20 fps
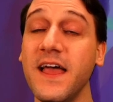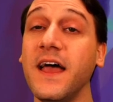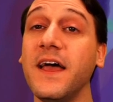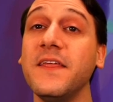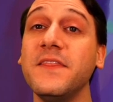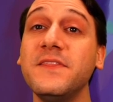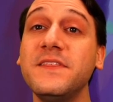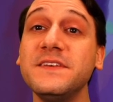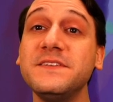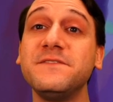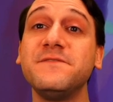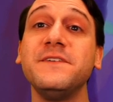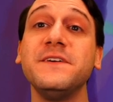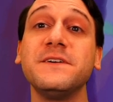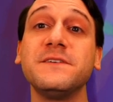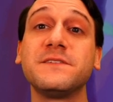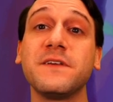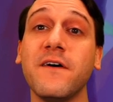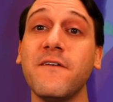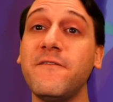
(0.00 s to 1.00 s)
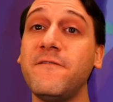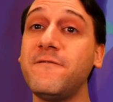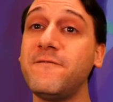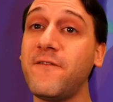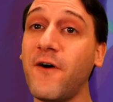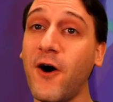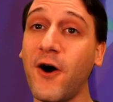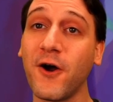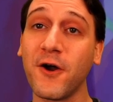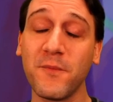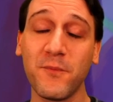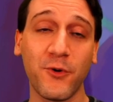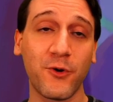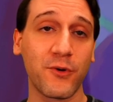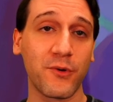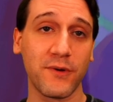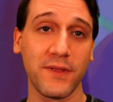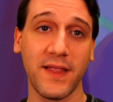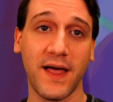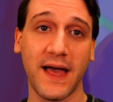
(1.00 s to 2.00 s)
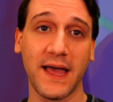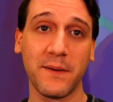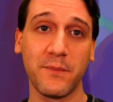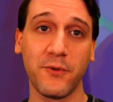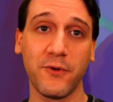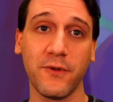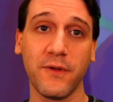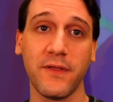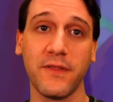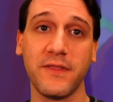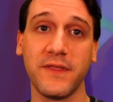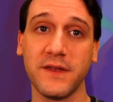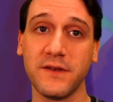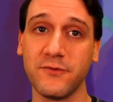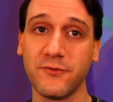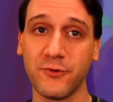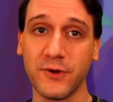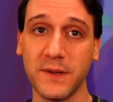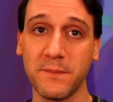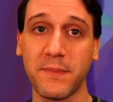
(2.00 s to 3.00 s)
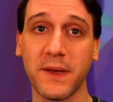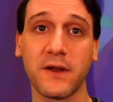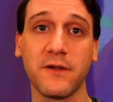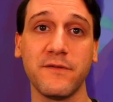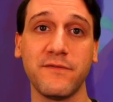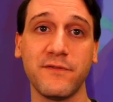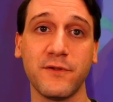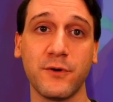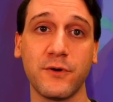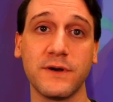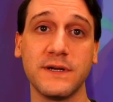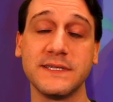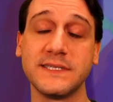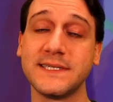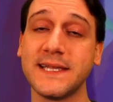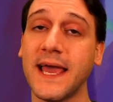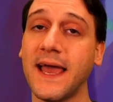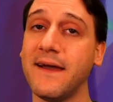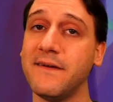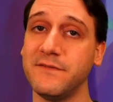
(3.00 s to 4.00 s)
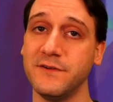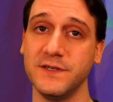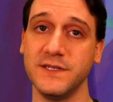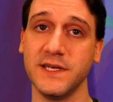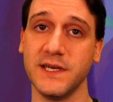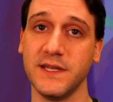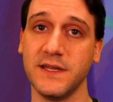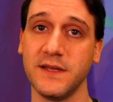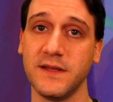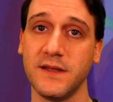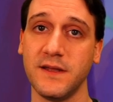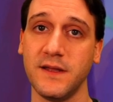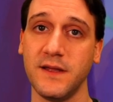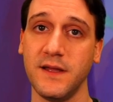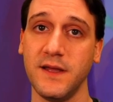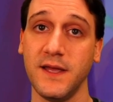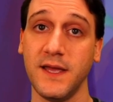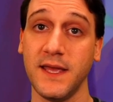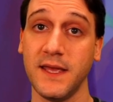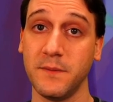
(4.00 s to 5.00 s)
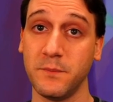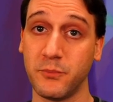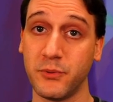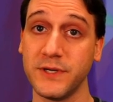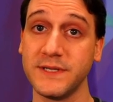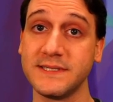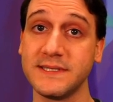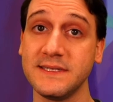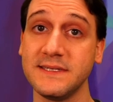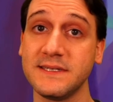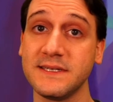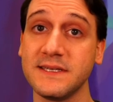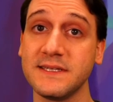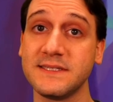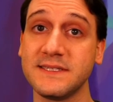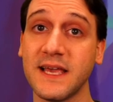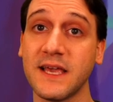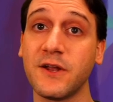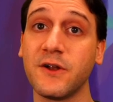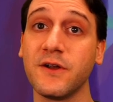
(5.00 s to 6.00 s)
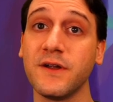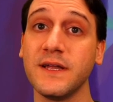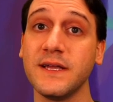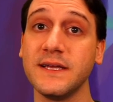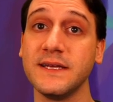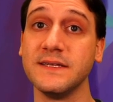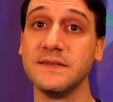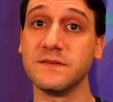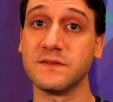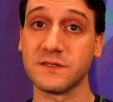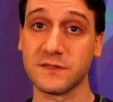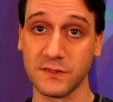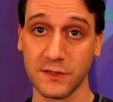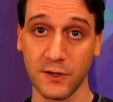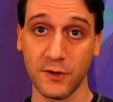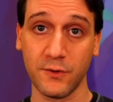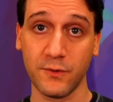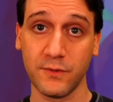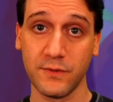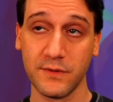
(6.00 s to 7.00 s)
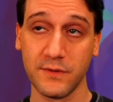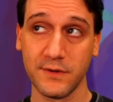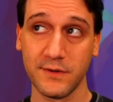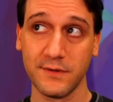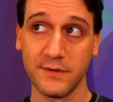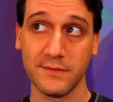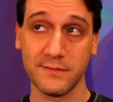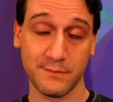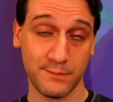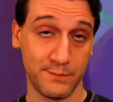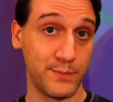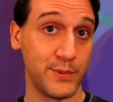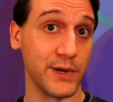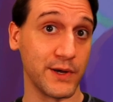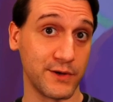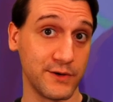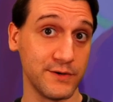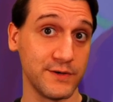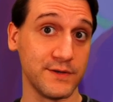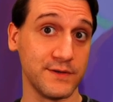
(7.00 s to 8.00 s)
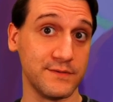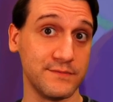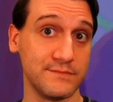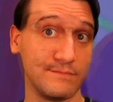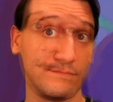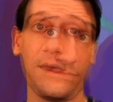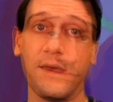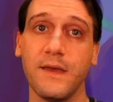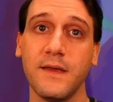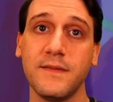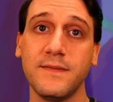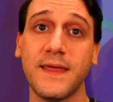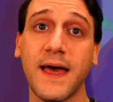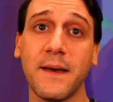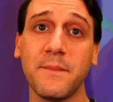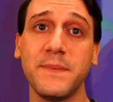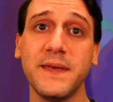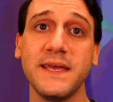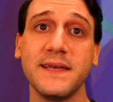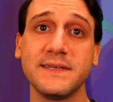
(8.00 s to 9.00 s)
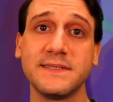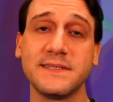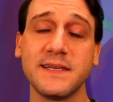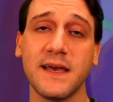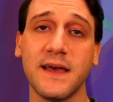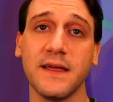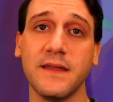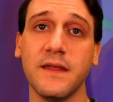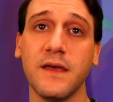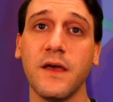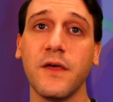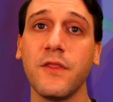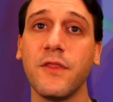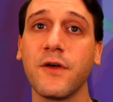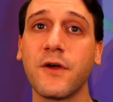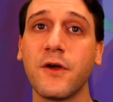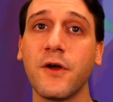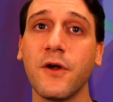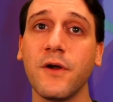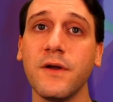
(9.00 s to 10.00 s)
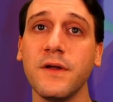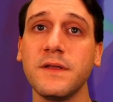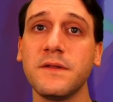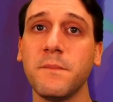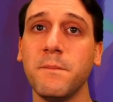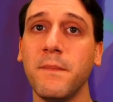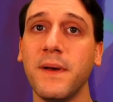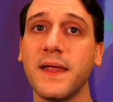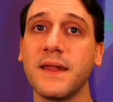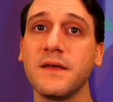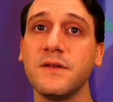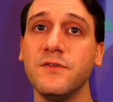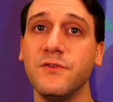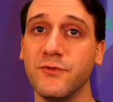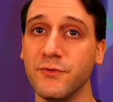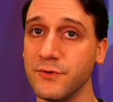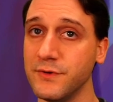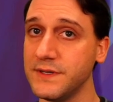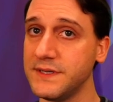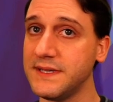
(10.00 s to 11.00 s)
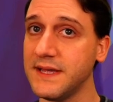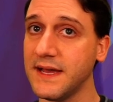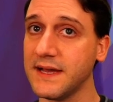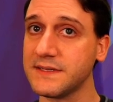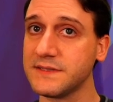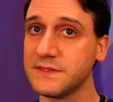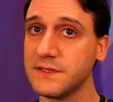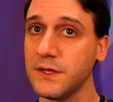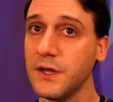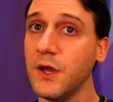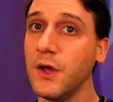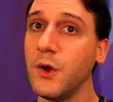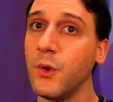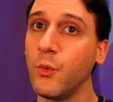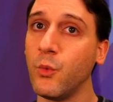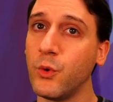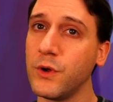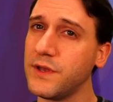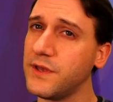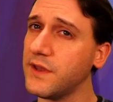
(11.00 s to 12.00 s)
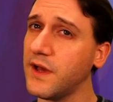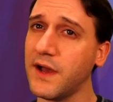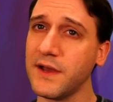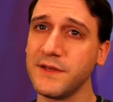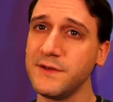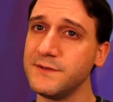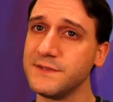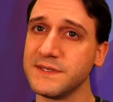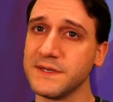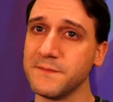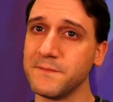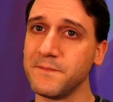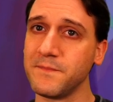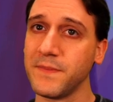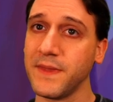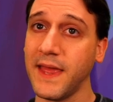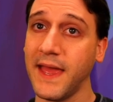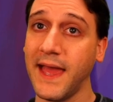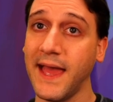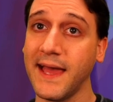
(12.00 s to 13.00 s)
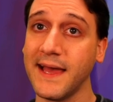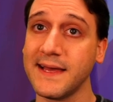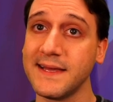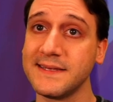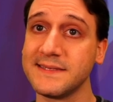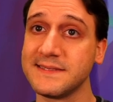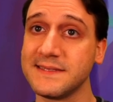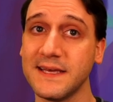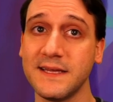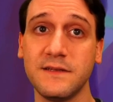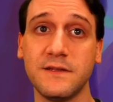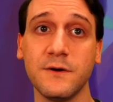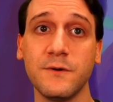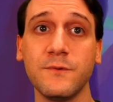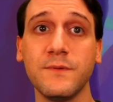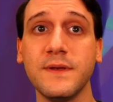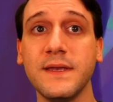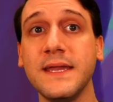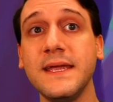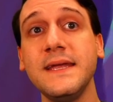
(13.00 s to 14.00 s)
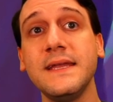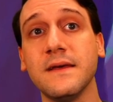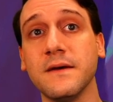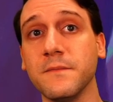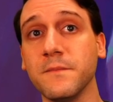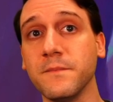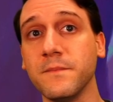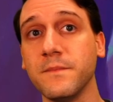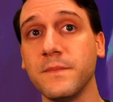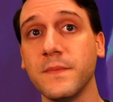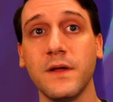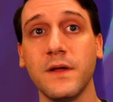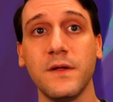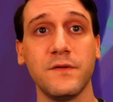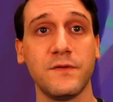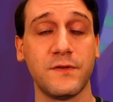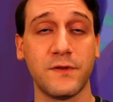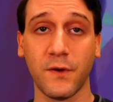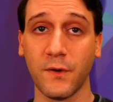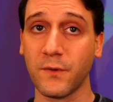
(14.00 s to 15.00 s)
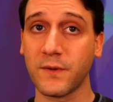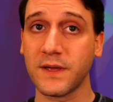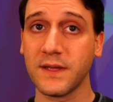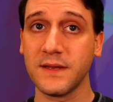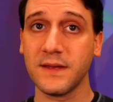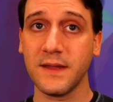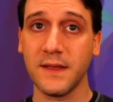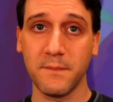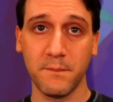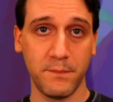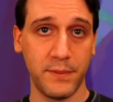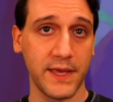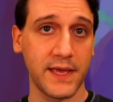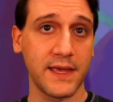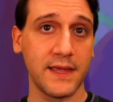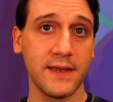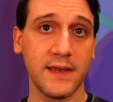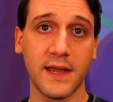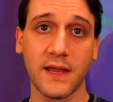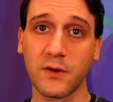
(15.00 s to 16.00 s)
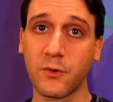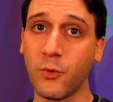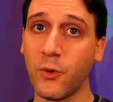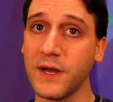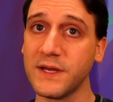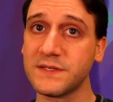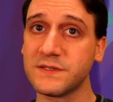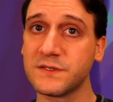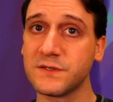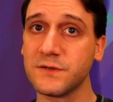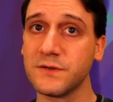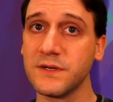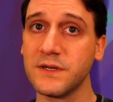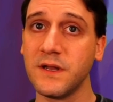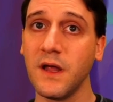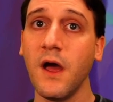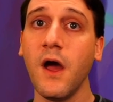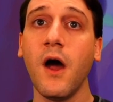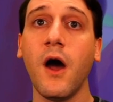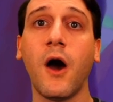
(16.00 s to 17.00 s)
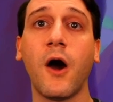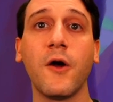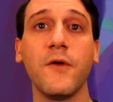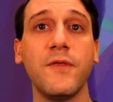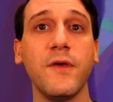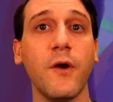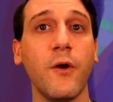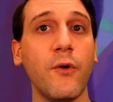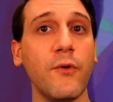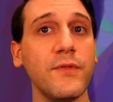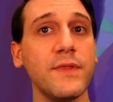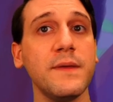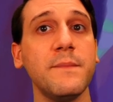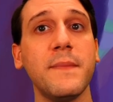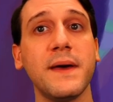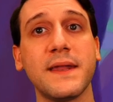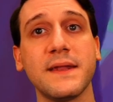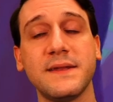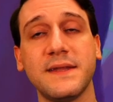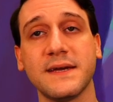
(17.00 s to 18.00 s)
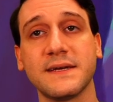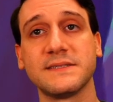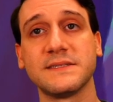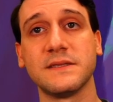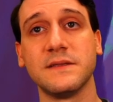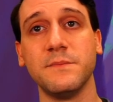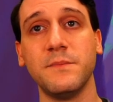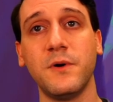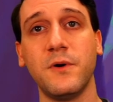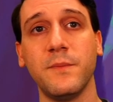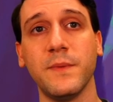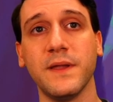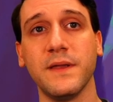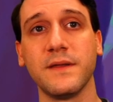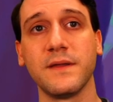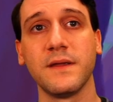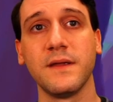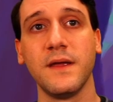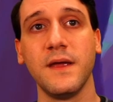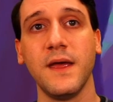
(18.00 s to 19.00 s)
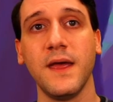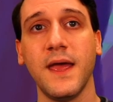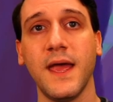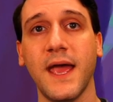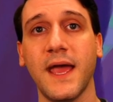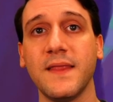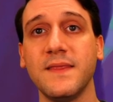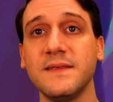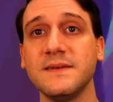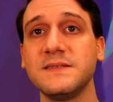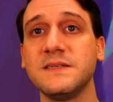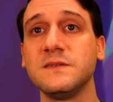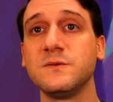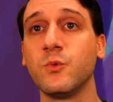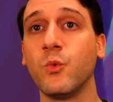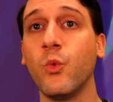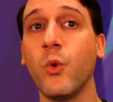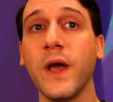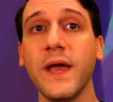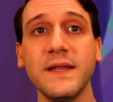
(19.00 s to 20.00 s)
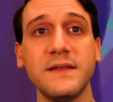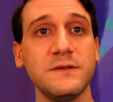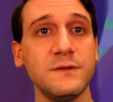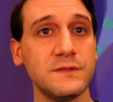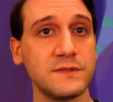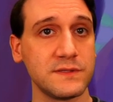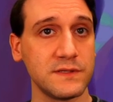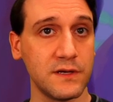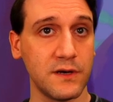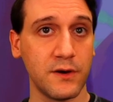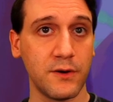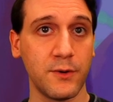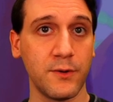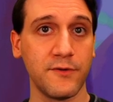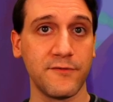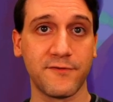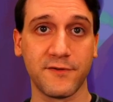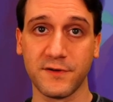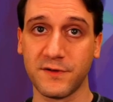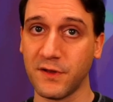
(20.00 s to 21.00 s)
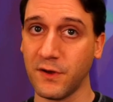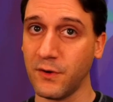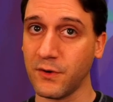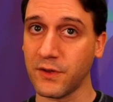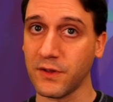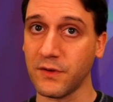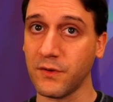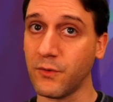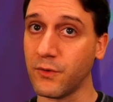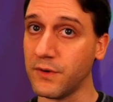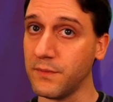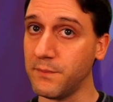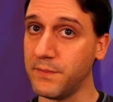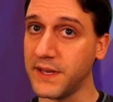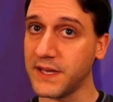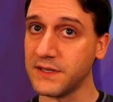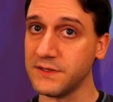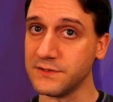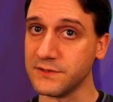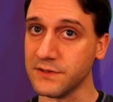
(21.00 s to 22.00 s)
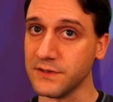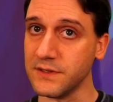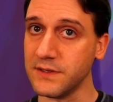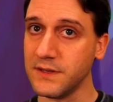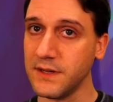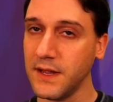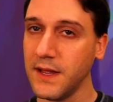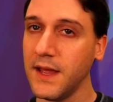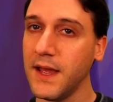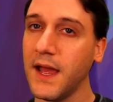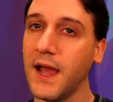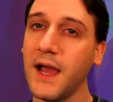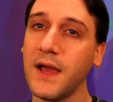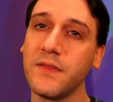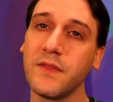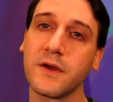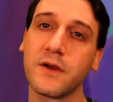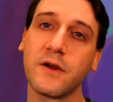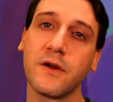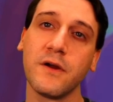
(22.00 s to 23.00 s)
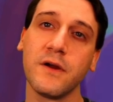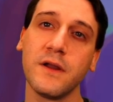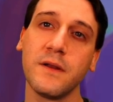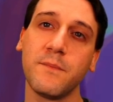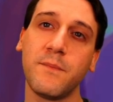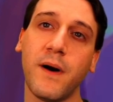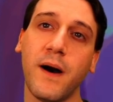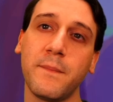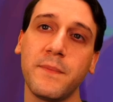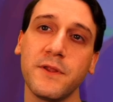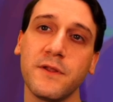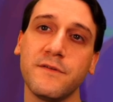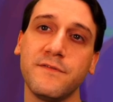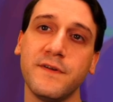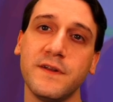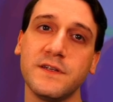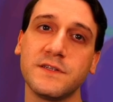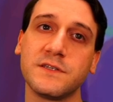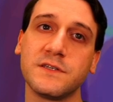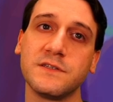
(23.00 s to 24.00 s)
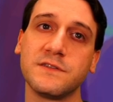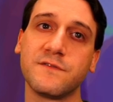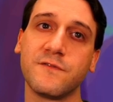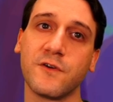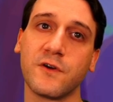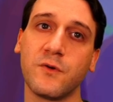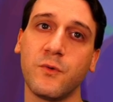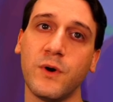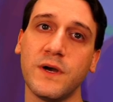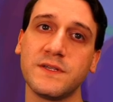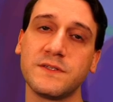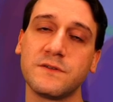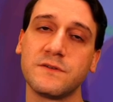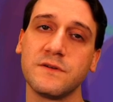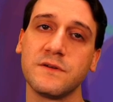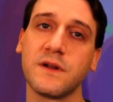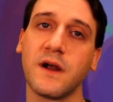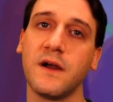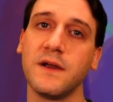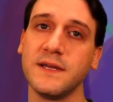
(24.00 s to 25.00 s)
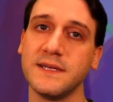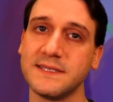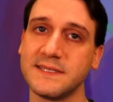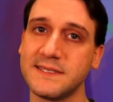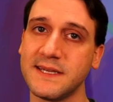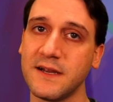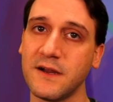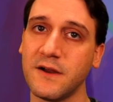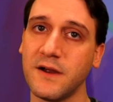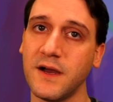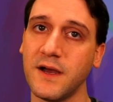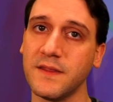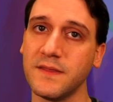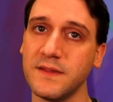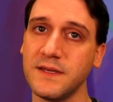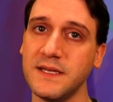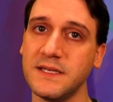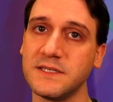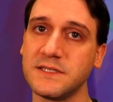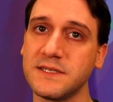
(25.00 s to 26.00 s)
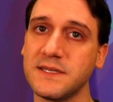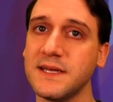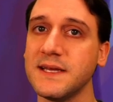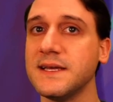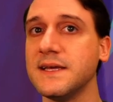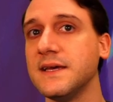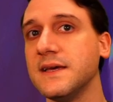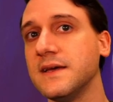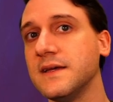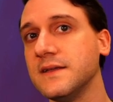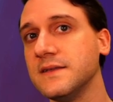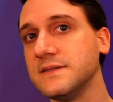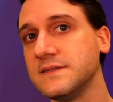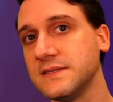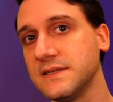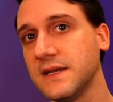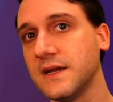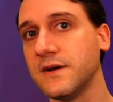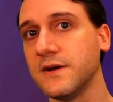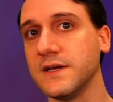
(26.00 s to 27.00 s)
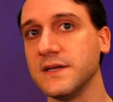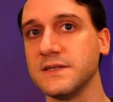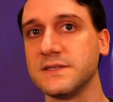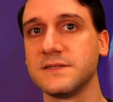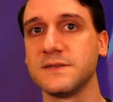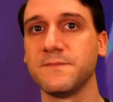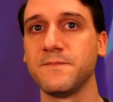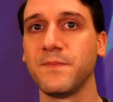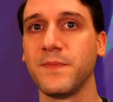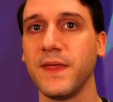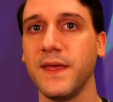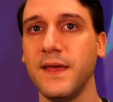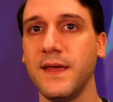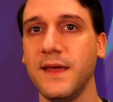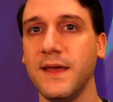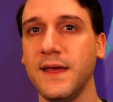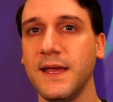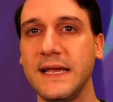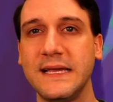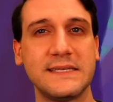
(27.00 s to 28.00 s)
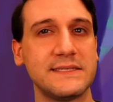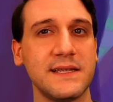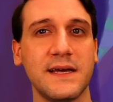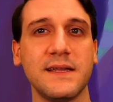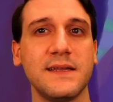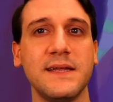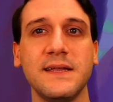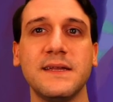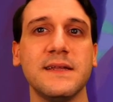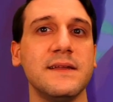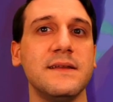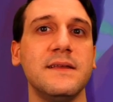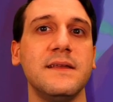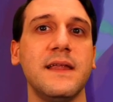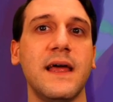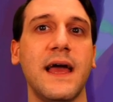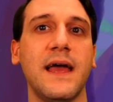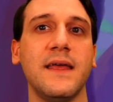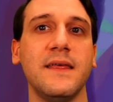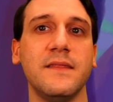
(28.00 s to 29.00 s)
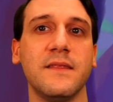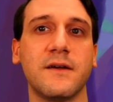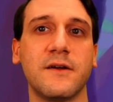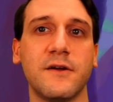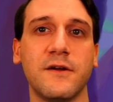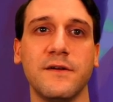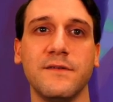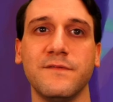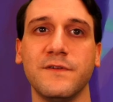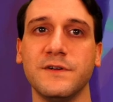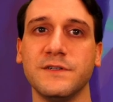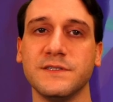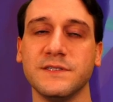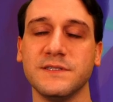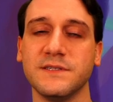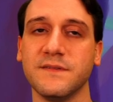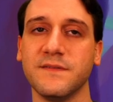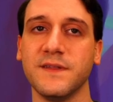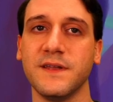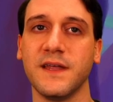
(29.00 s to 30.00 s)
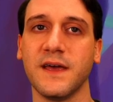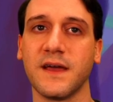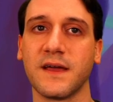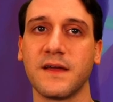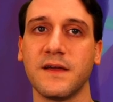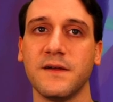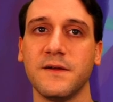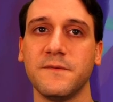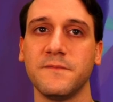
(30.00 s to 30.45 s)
This feels far more reliable than Dream Petal Florist ever did. Imprisoned Satyr is slow, but good. That being said, the current meta druid decks would not use him, as they don't need him. Token, Embiggen, and Quest Druid are the only meta decks at the moment, and this is way too slow for Token or Embiggen Druid, and the current popular finishers for Quest Druid are Ysera Unleashed and Cenarius. He's not needed in the current versions of the deck.